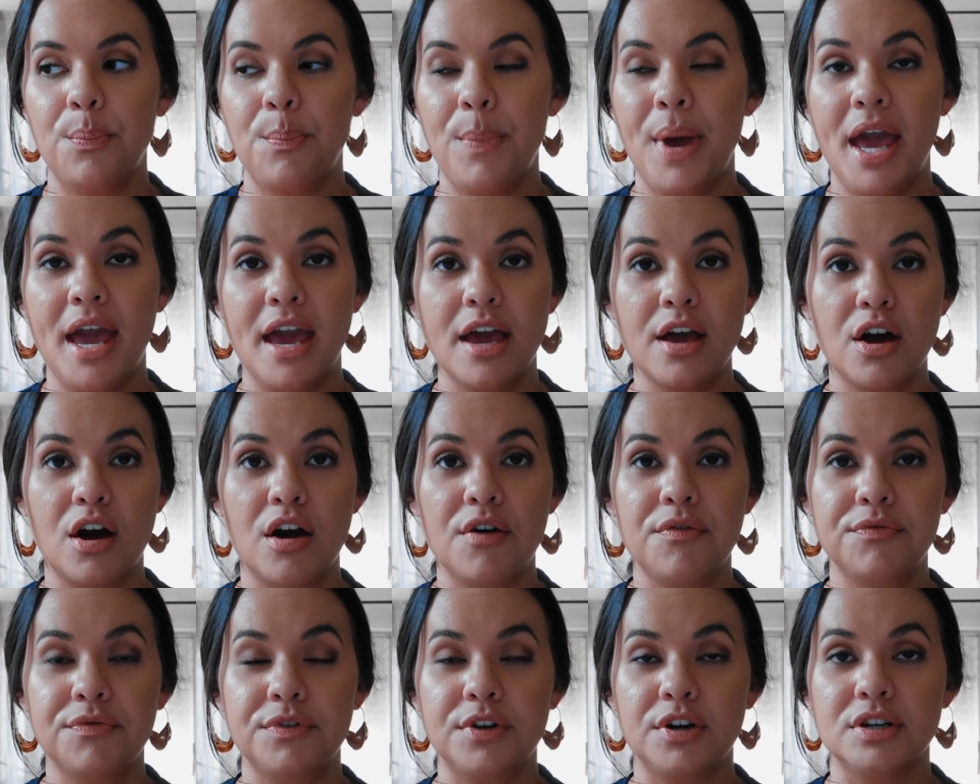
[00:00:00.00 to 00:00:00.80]
paying
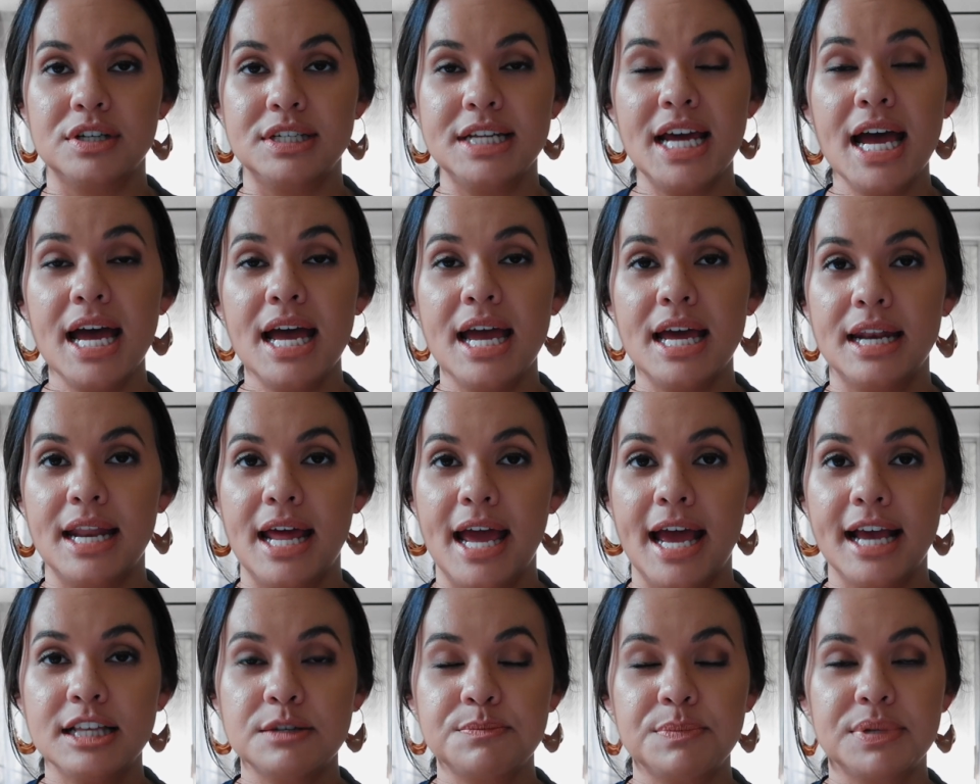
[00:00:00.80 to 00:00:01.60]
off your debt
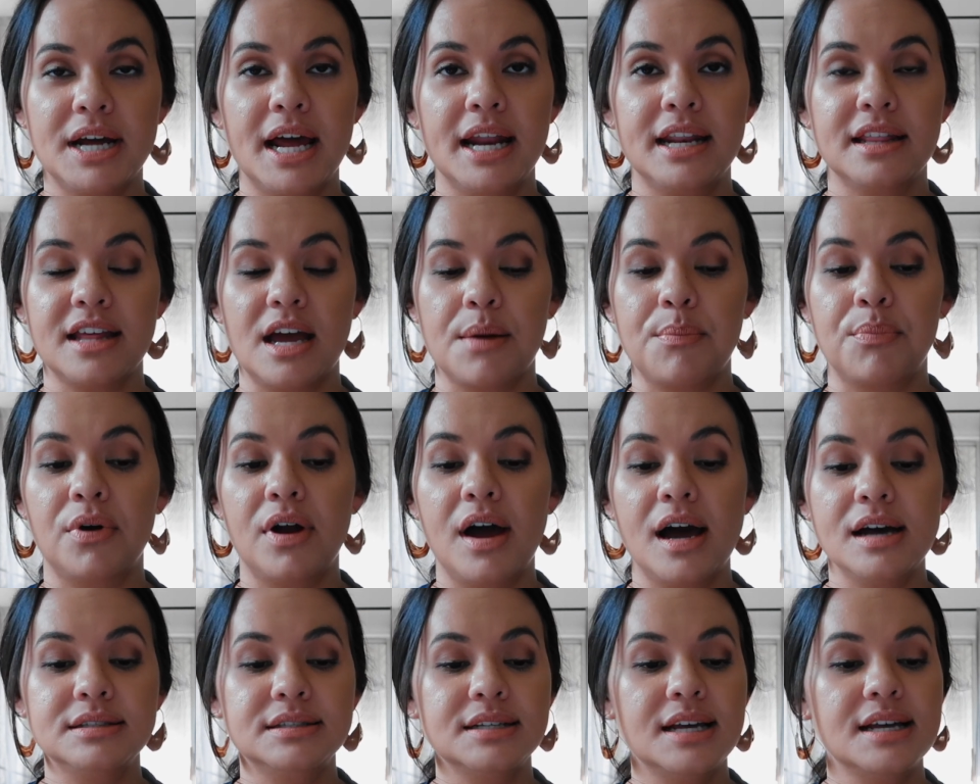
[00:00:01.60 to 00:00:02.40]
and expediting that
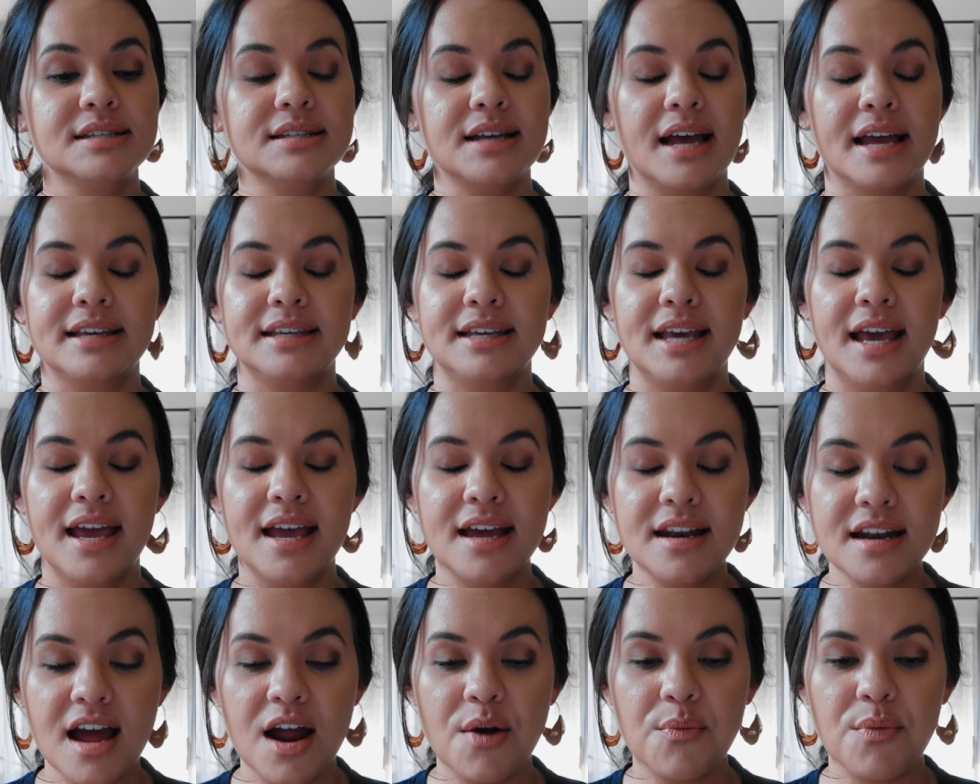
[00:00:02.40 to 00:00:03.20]
process, I
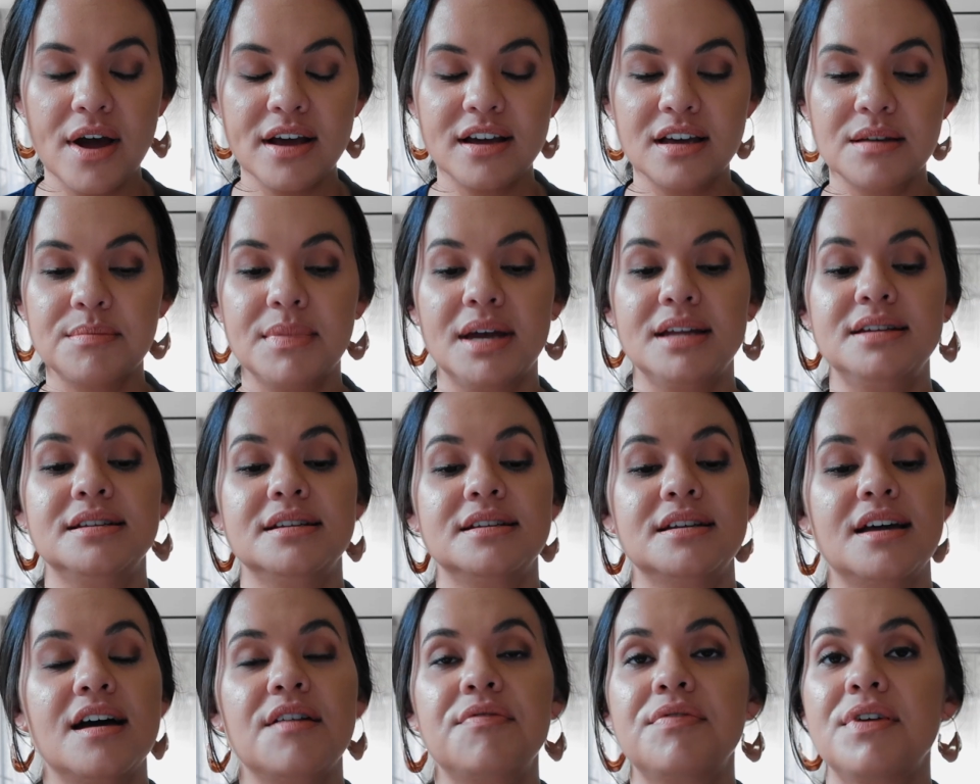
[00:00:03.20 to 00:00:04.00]
cannot recommend
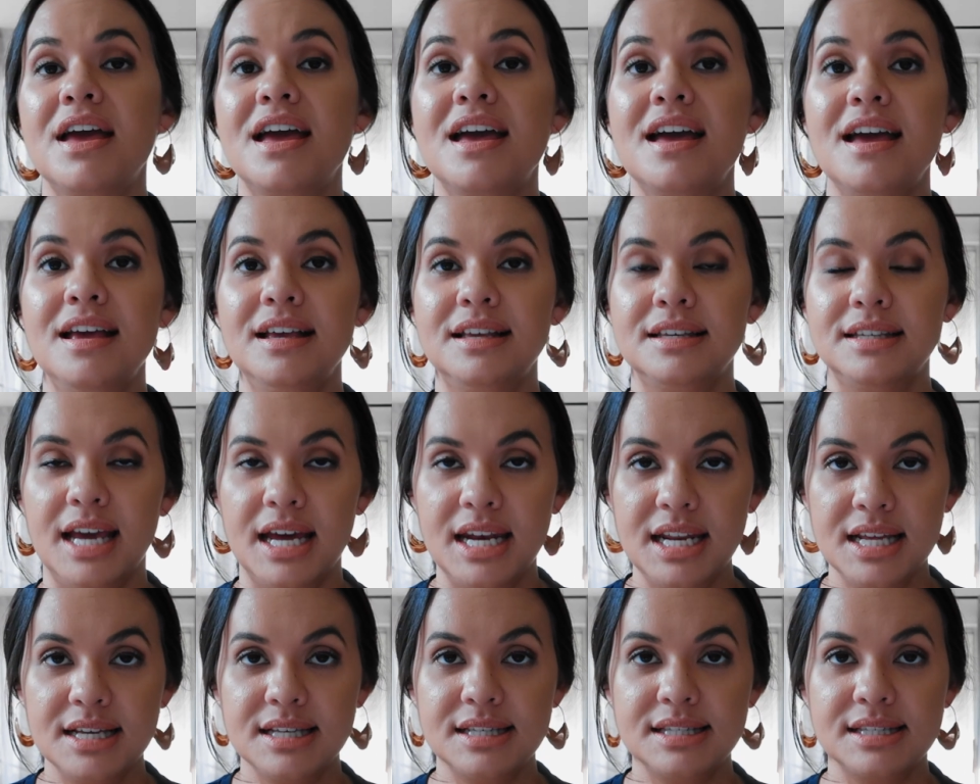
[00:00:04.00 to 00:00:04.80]
enough
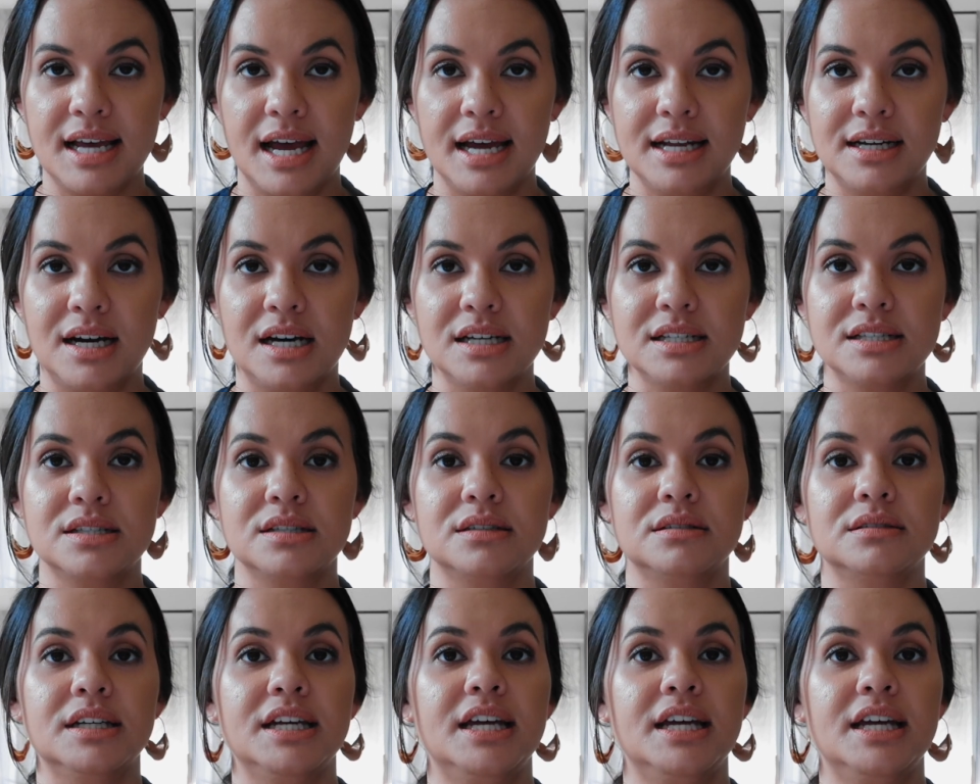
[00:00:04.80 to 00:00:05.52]
getting a side hustle.